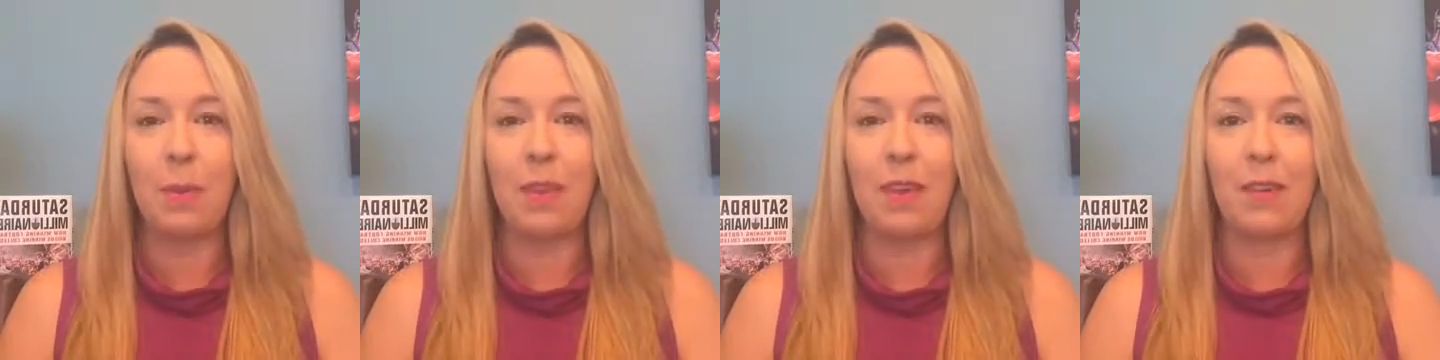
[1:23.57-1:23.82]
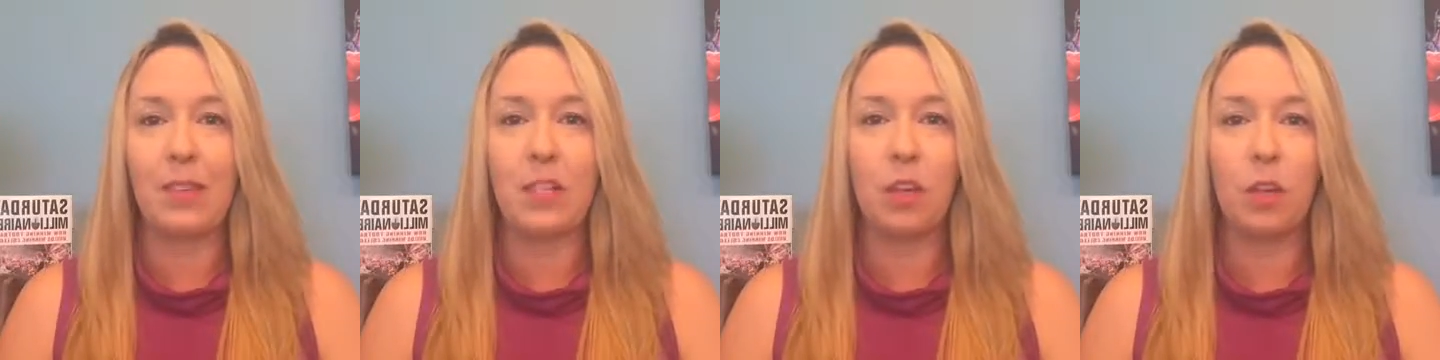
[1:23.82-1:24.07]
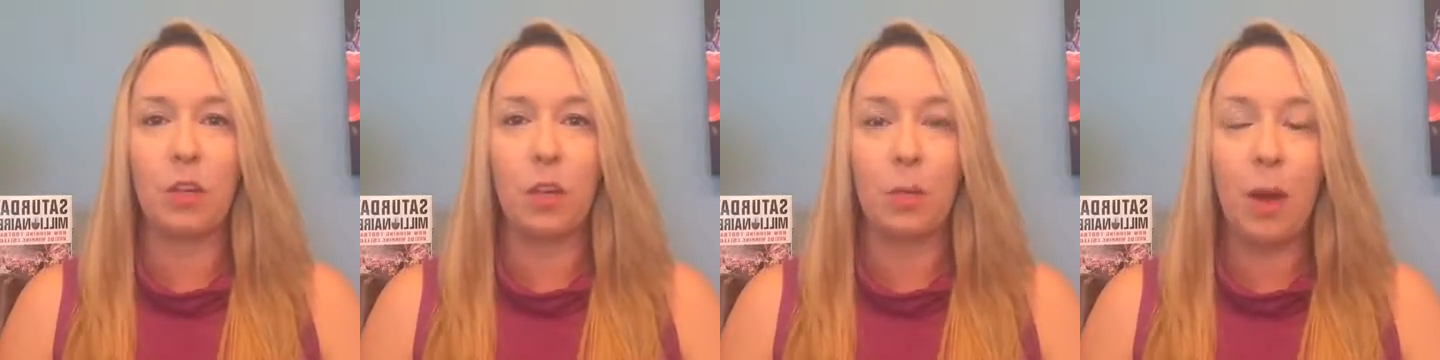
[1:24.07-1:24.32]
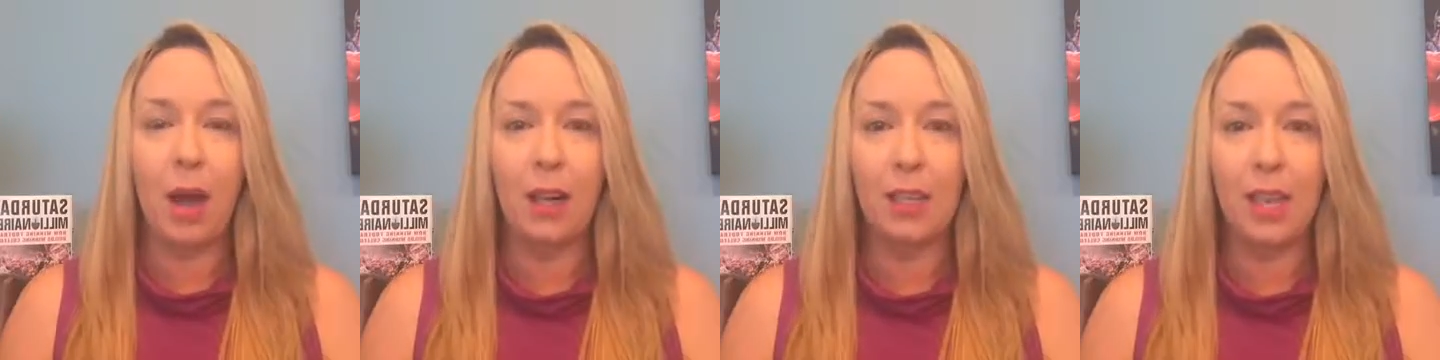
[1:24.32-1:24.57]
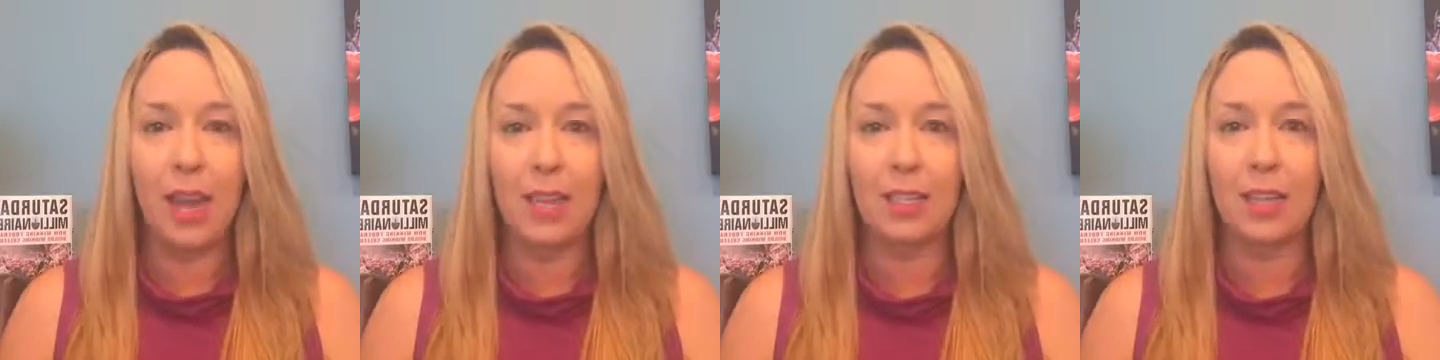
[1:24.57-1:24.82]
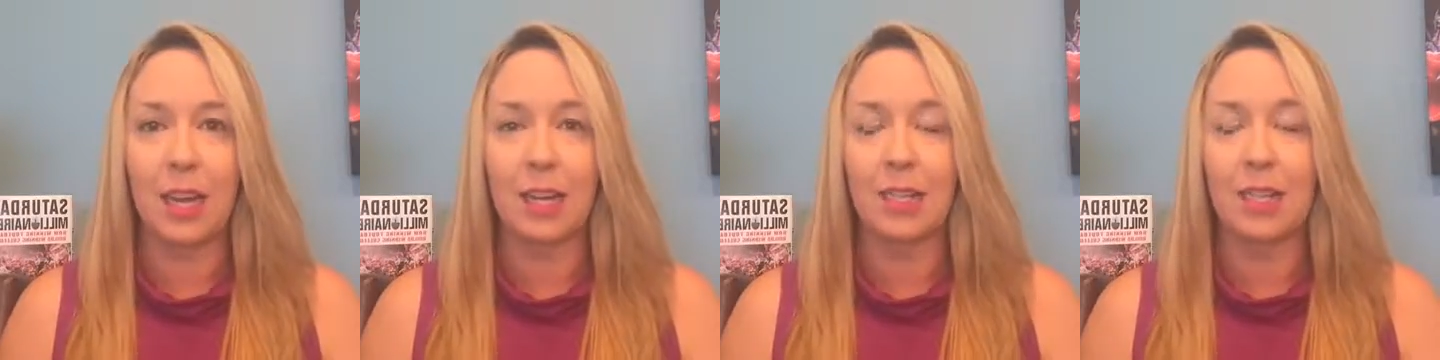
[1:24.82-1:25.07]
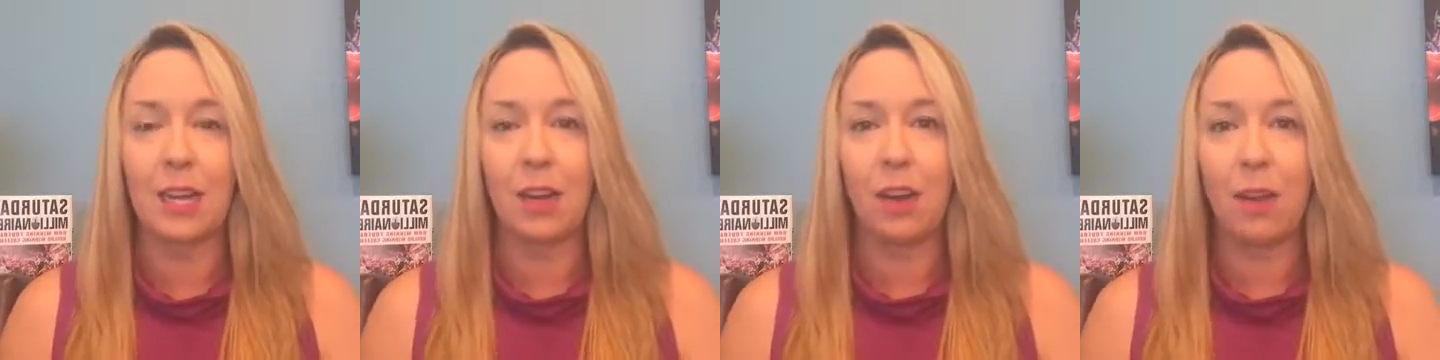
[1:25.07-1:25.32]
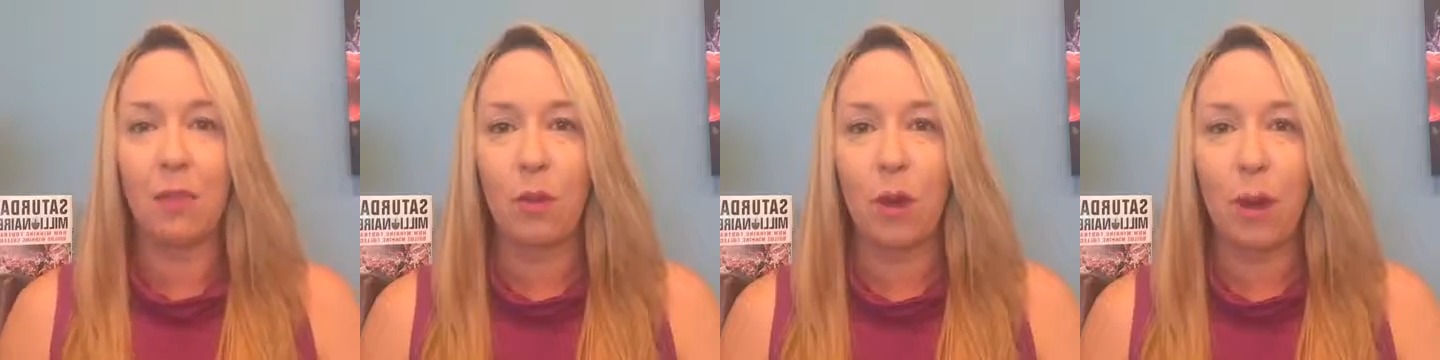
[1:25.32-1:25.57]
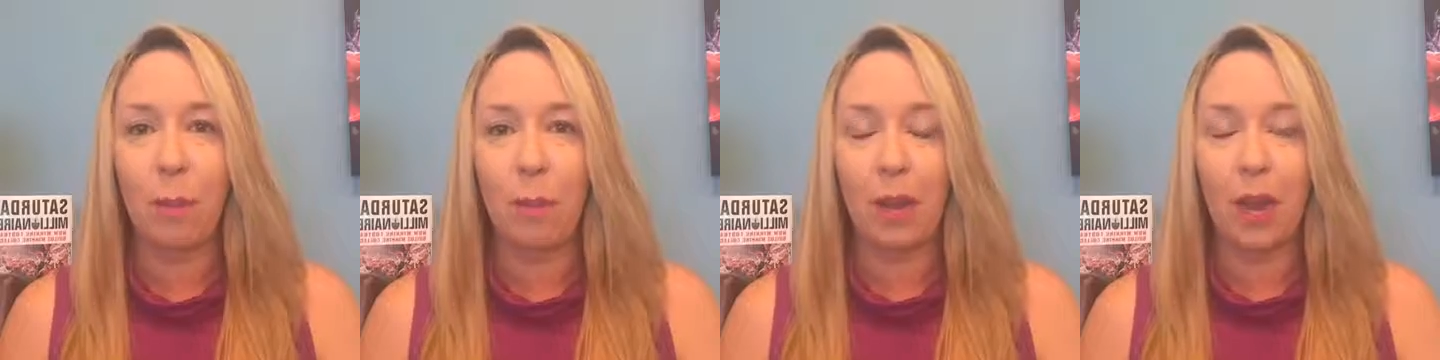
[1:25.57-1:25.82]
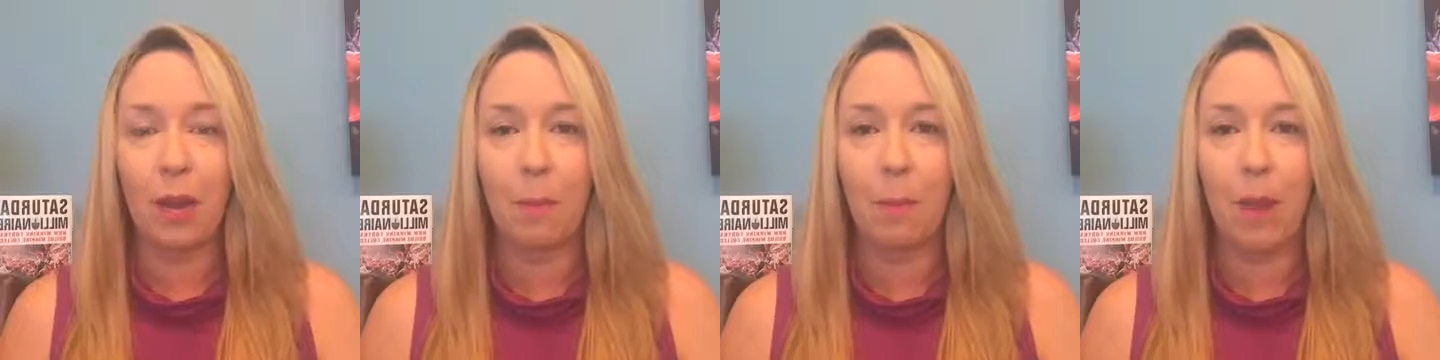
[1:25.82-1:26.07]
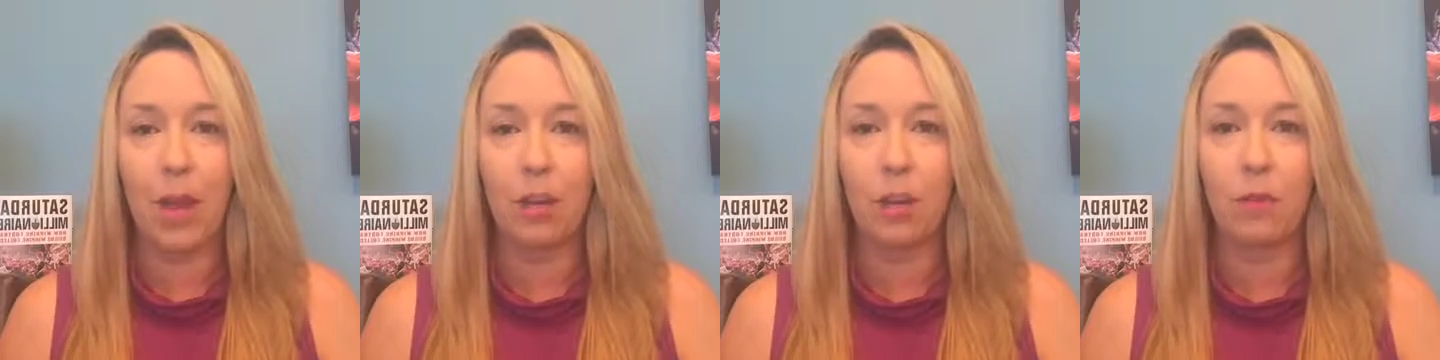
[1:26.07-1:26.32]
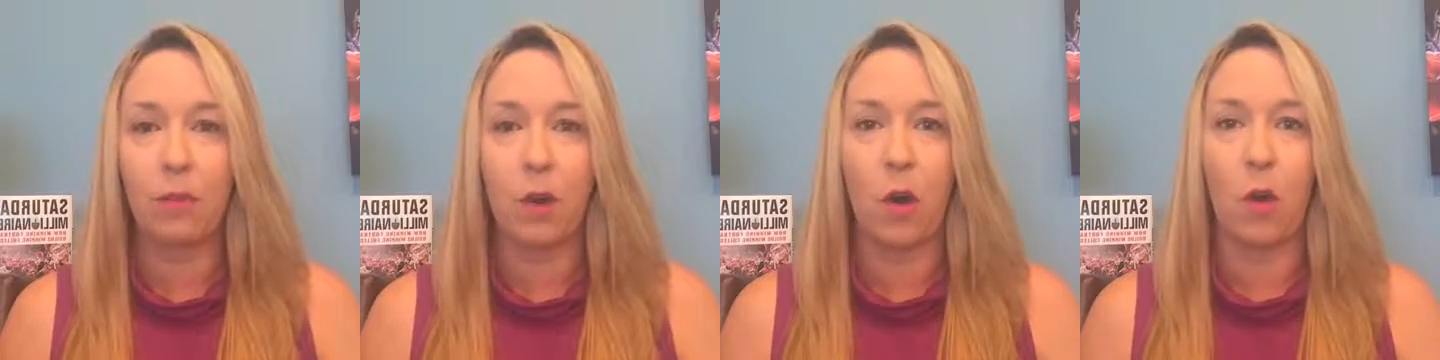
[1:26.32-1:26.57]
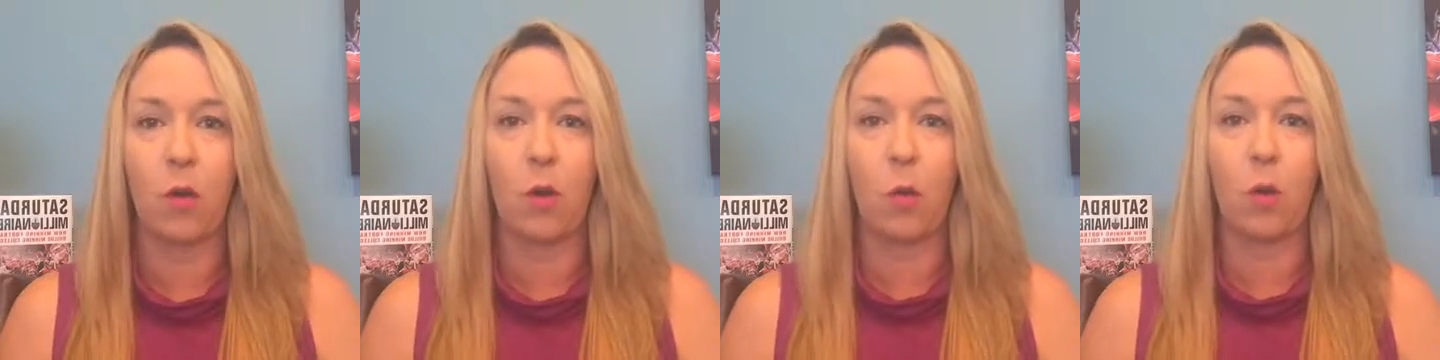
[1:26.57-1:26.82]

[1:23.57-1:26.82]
me they haven't started their podcast yet because they don't have the right kind of microphone,